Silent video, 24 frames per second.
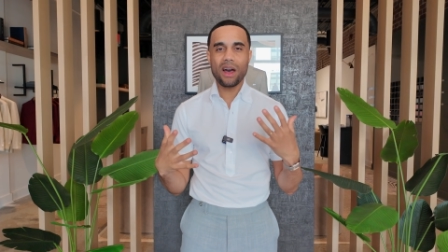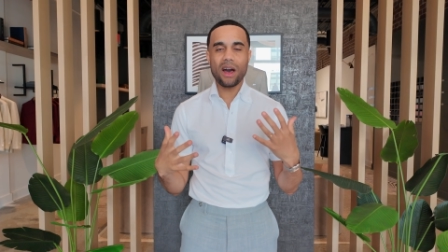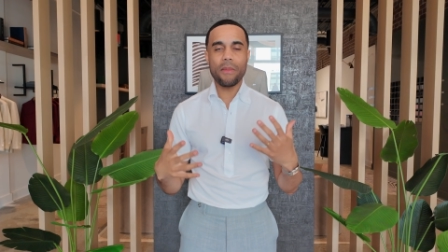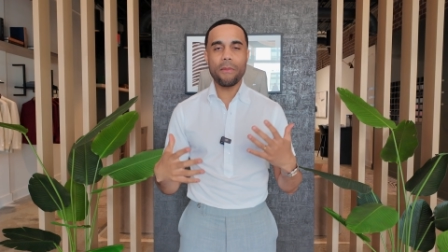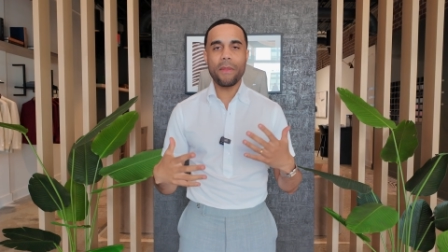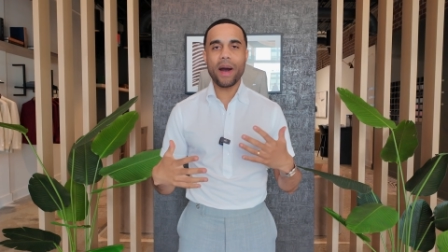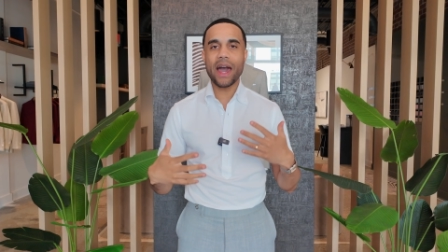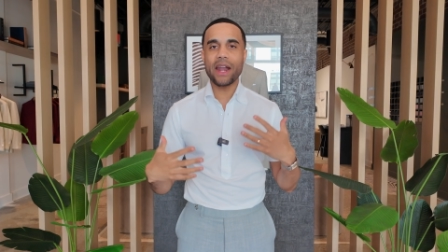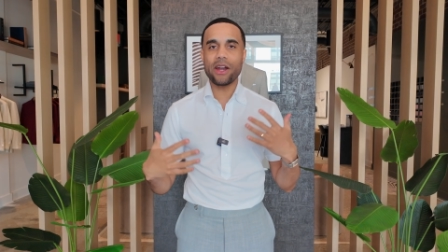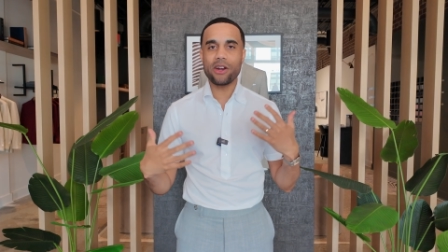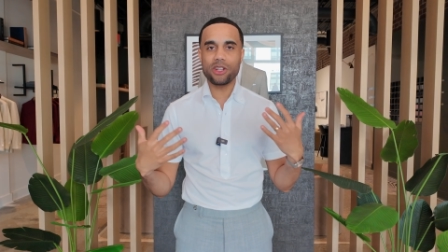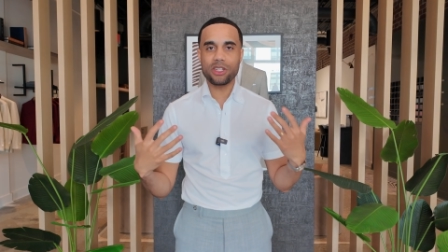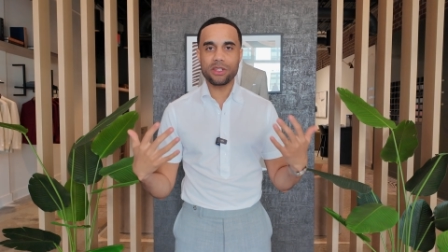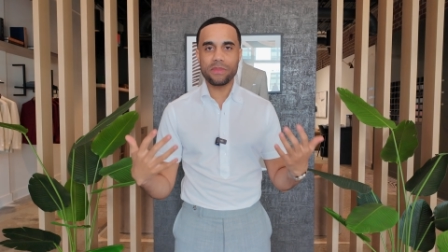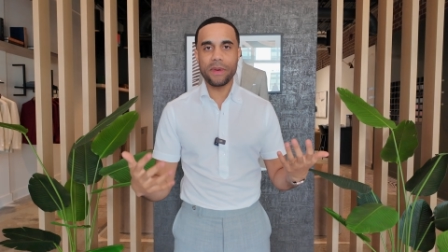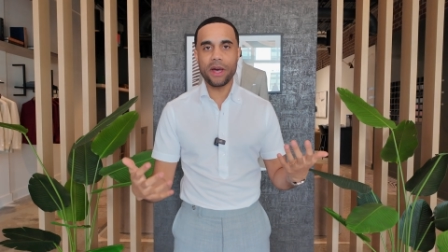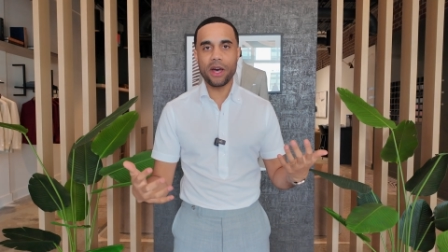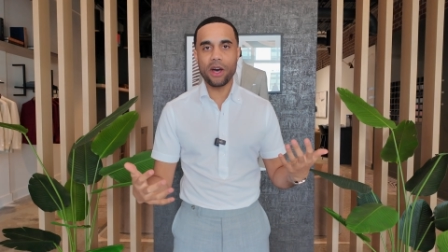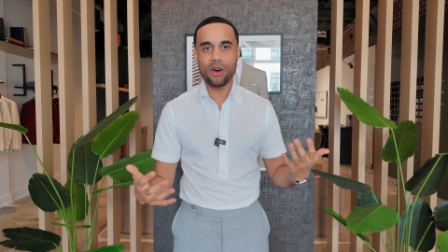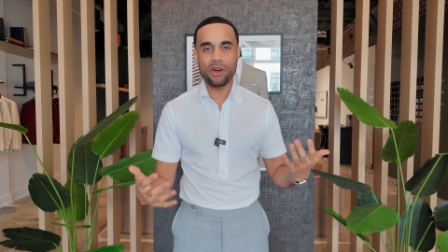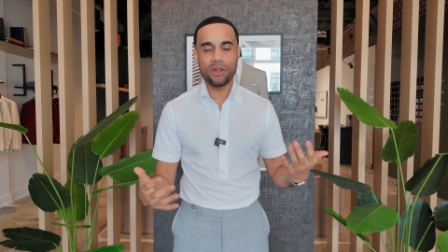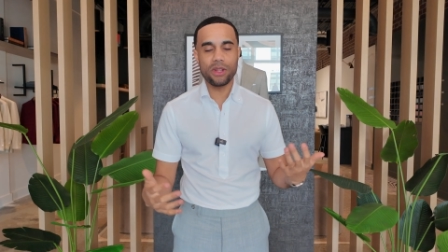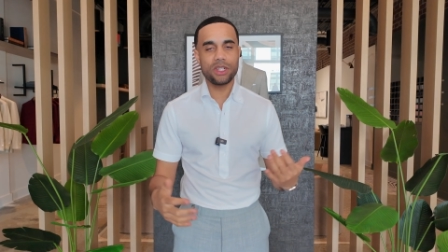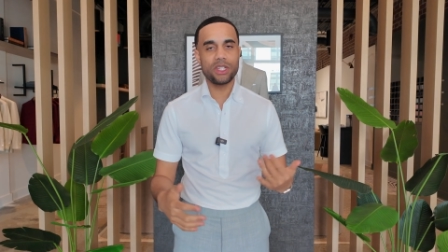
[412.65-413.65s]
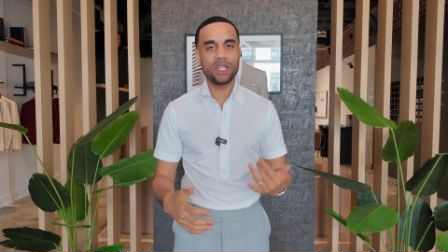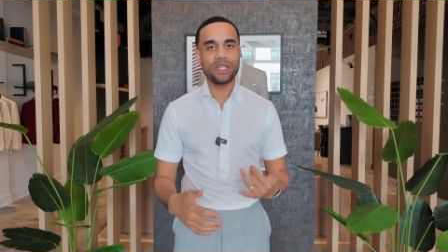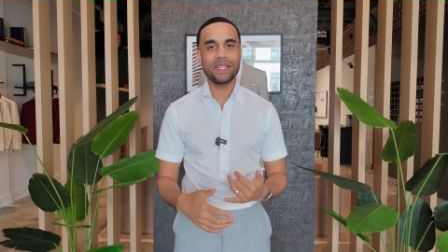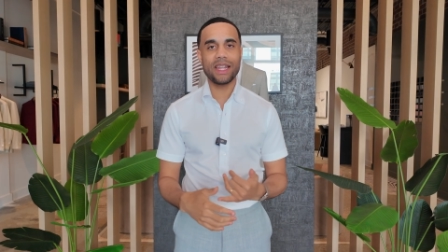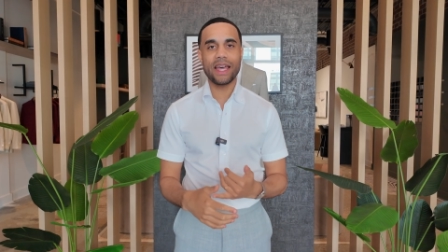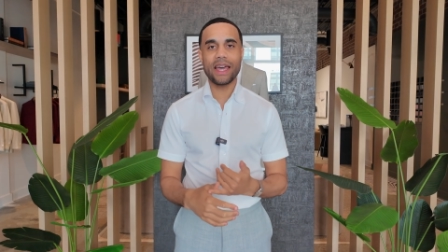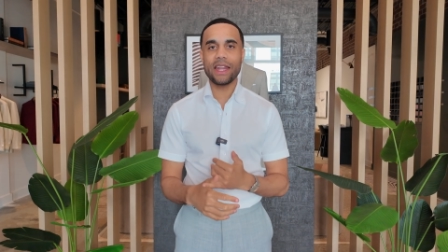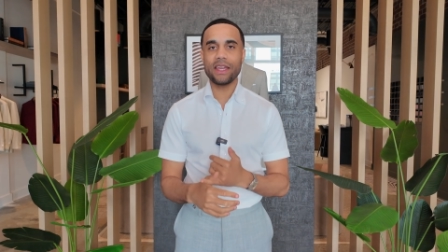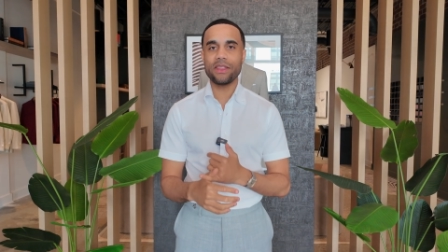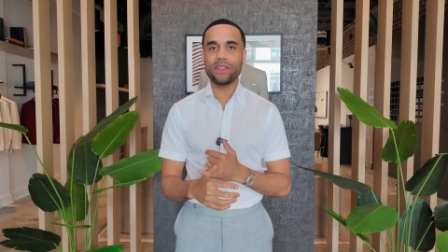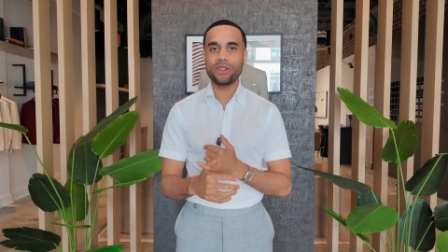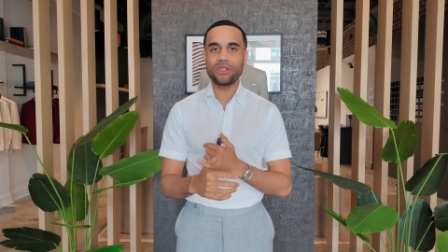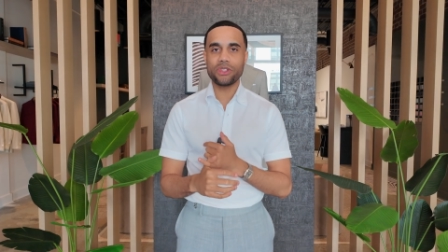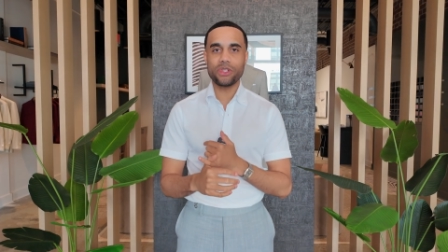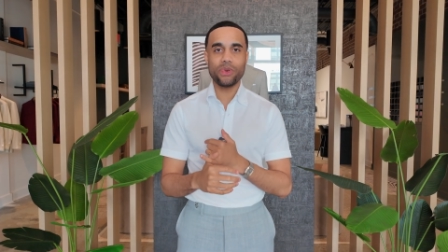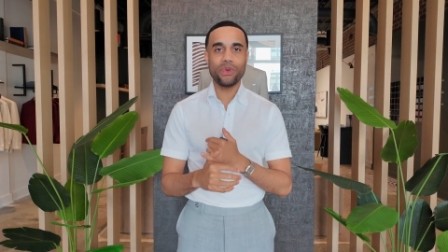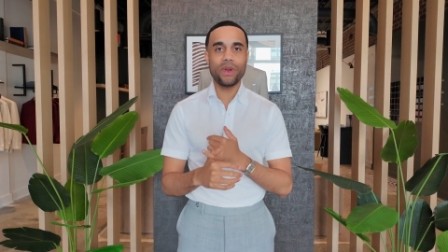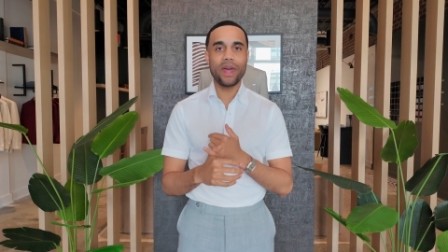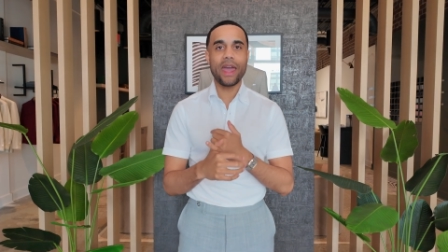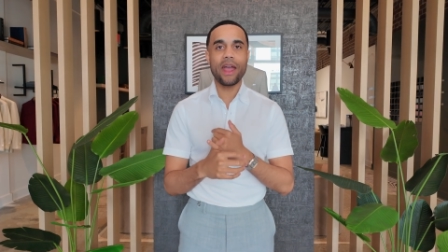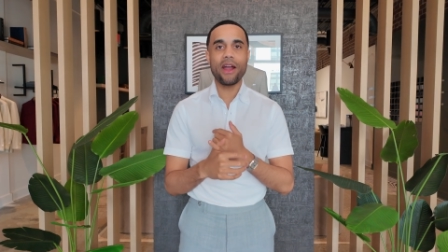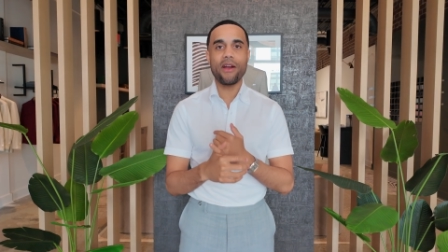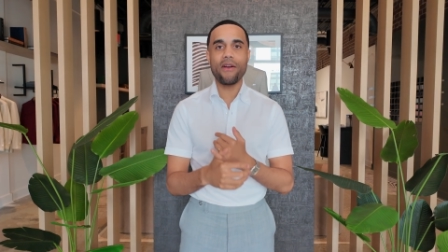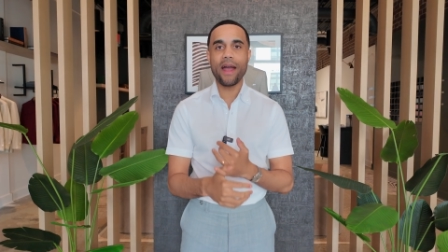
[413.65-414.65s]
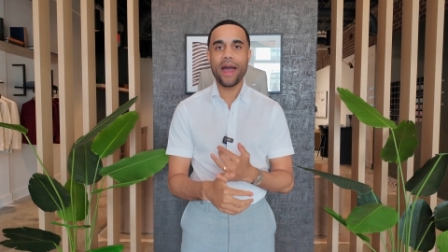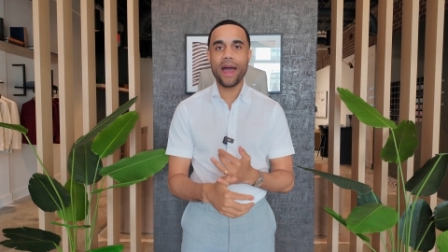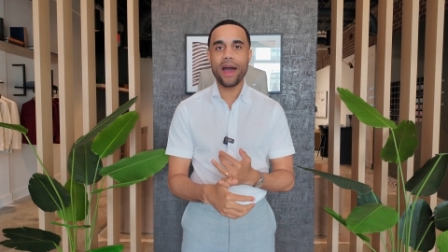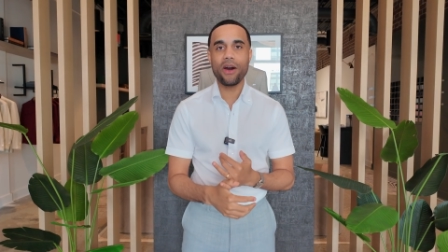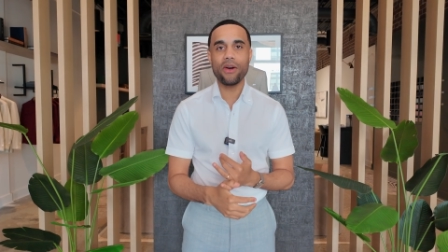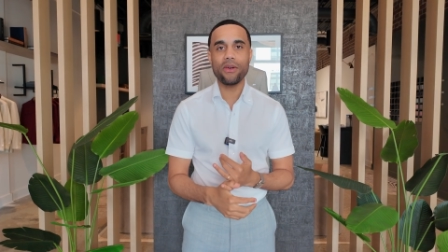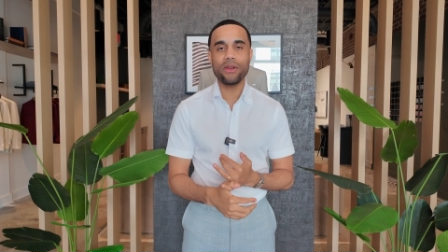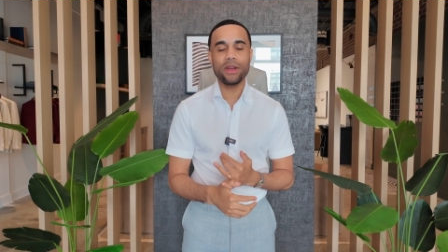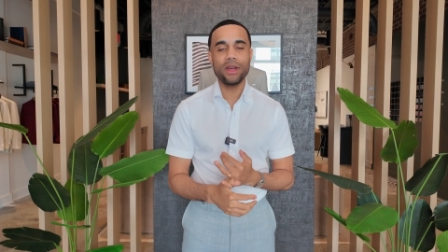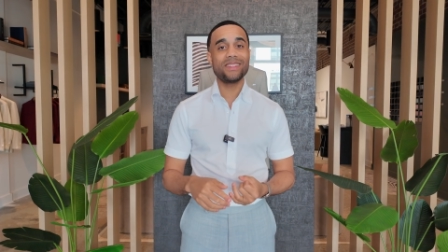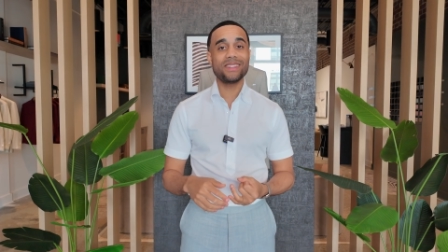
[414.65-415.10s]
a minor smell, just letting the suit air out,